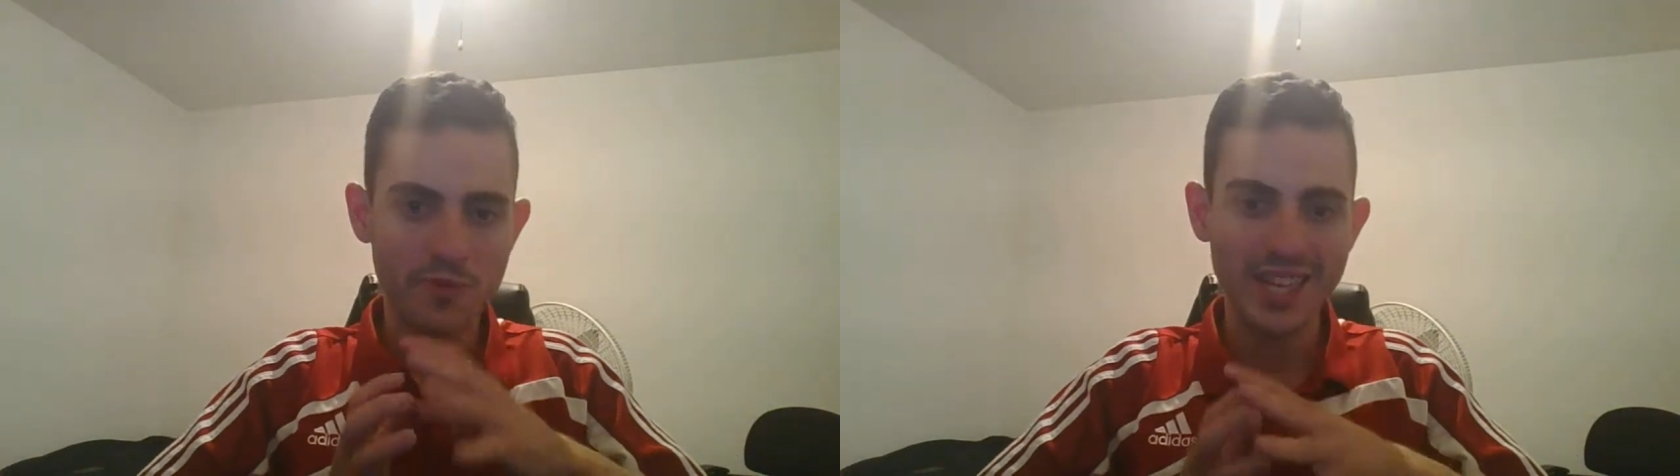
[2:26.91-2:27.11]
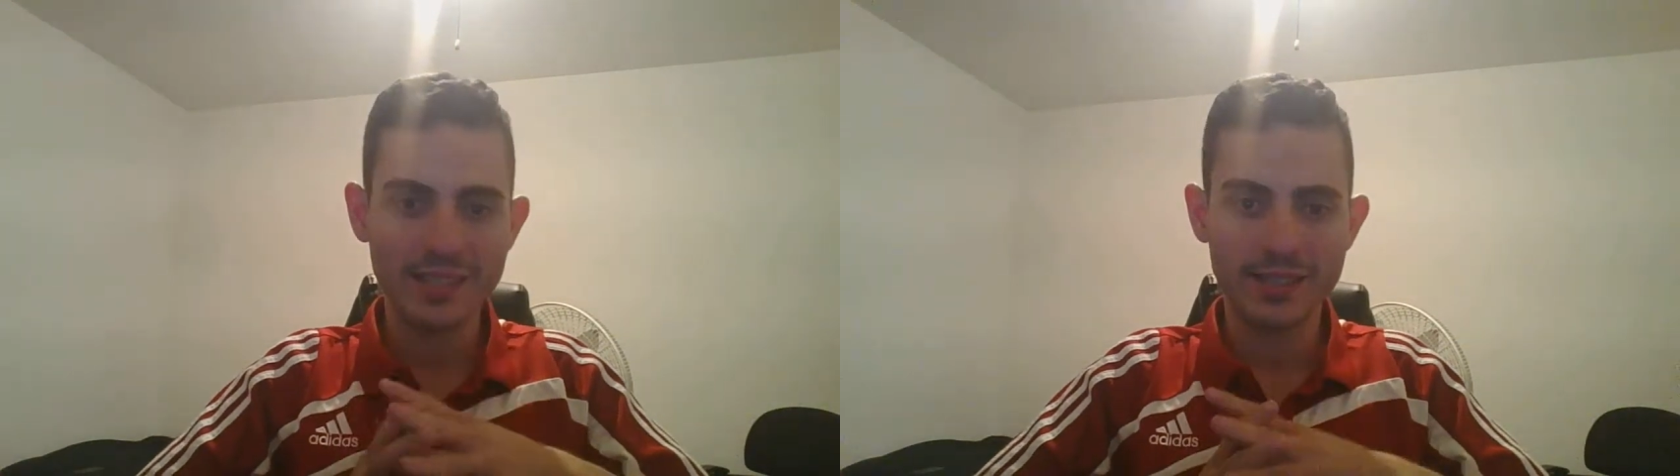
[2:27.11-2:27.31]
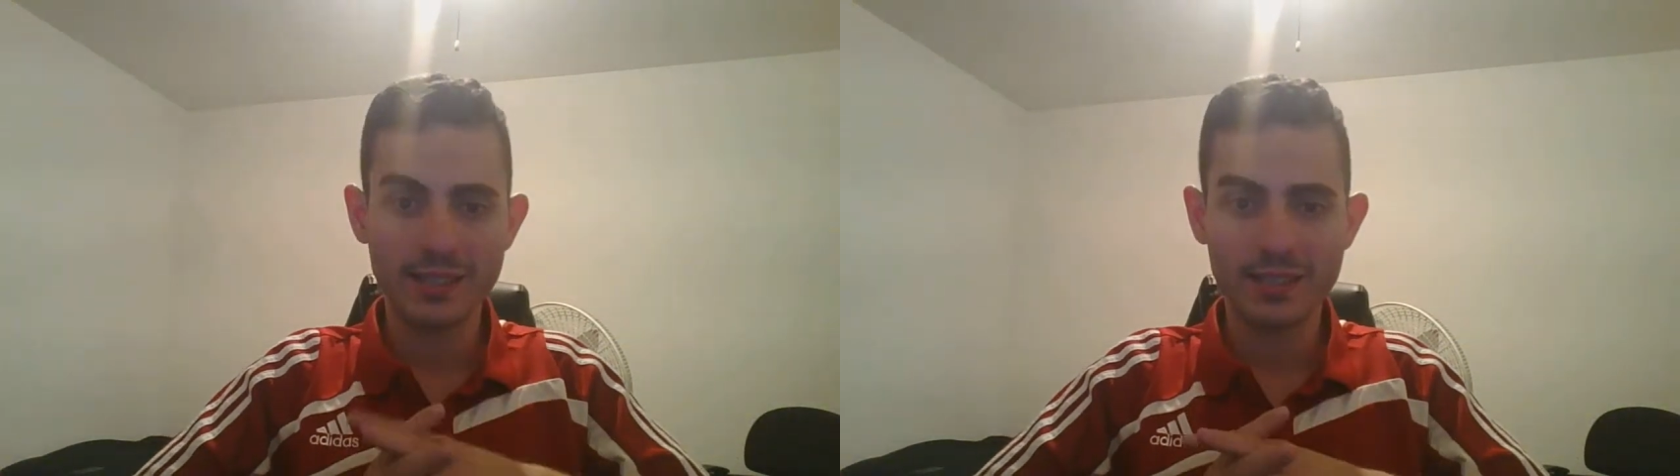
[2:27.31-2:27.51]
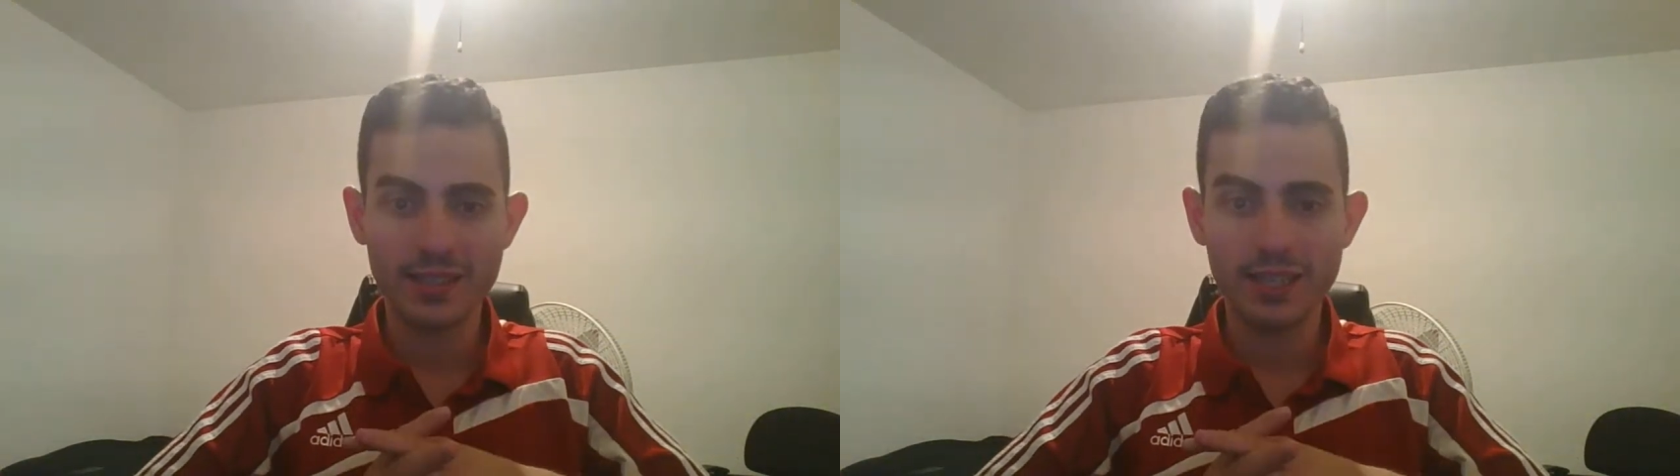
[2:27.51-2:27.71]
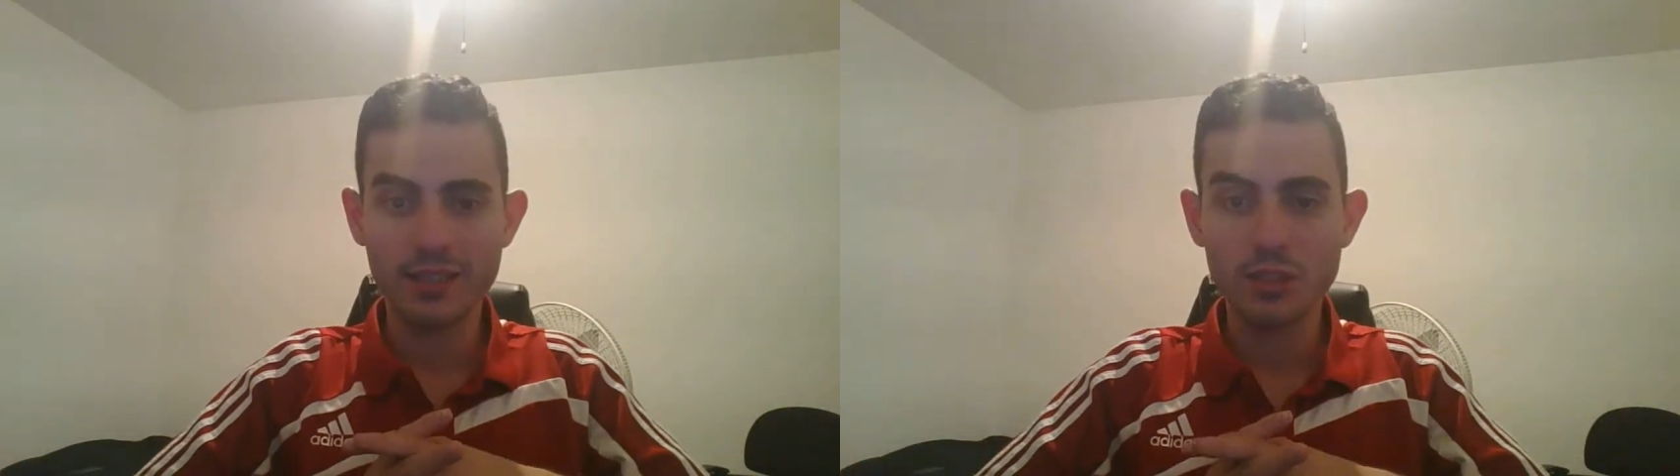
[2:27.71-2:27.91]
fixes
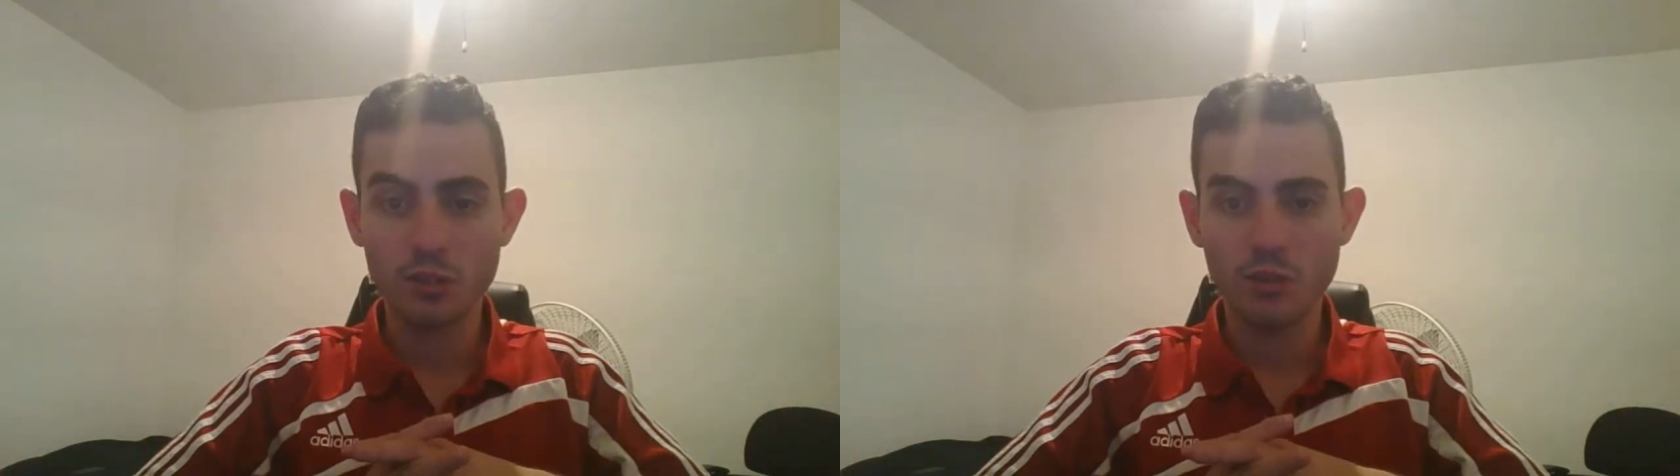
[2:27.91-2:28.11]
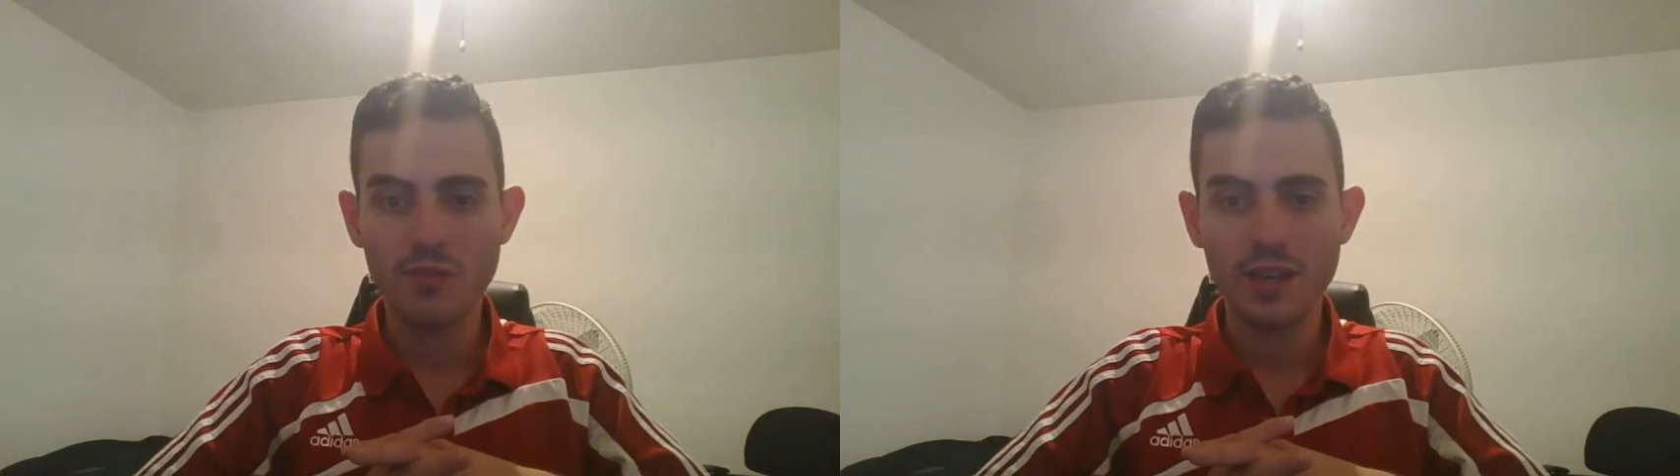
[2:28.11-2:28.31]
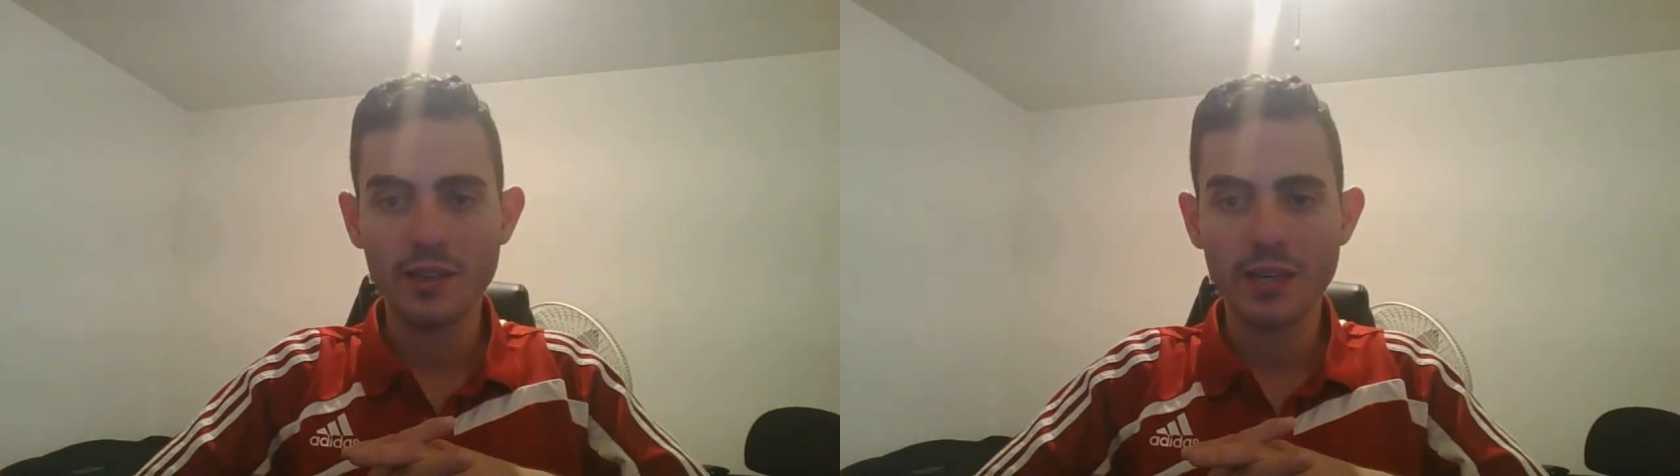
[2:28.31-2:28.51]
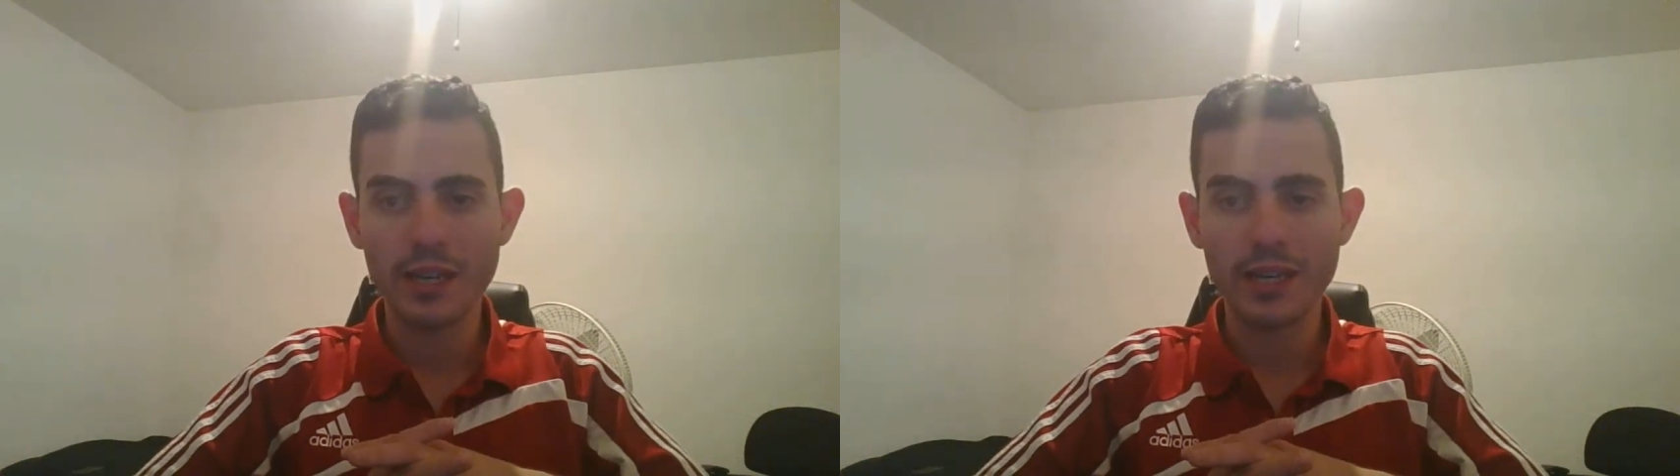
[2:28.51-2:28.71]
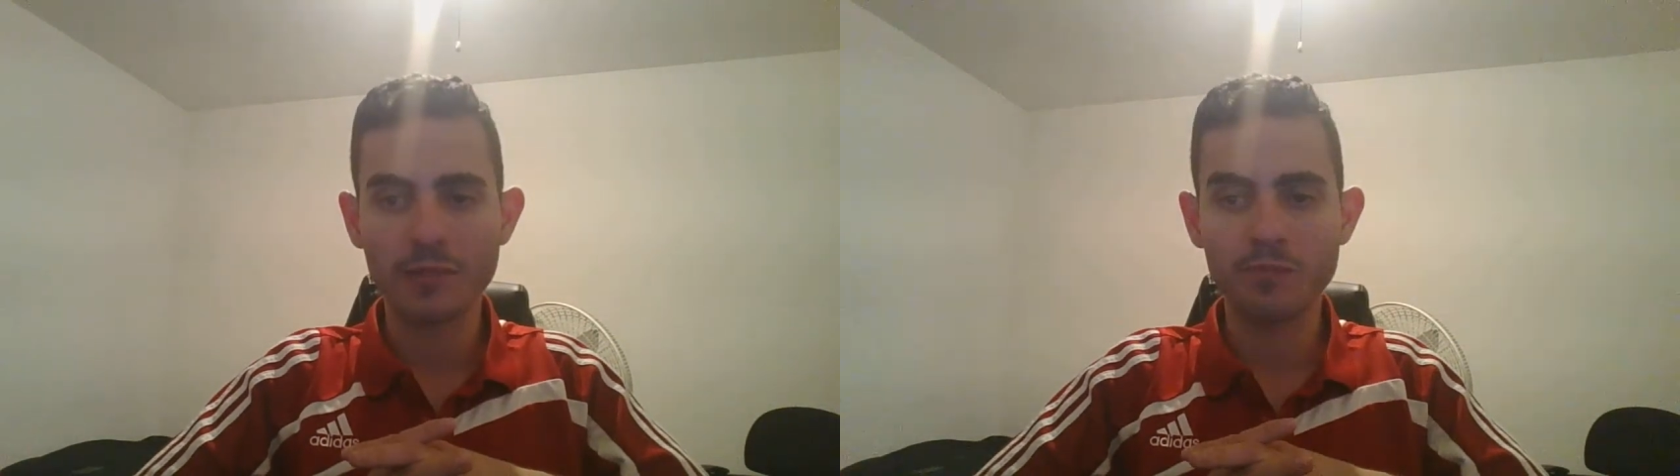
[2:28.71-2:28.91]
in the survey
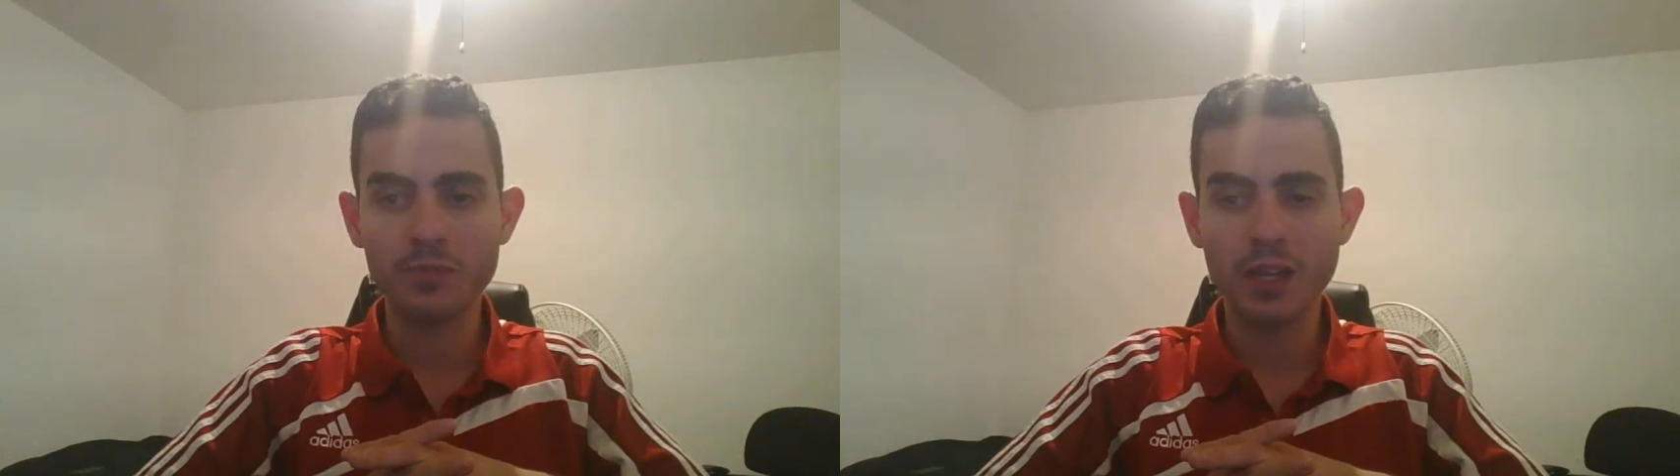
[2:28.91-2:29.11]
and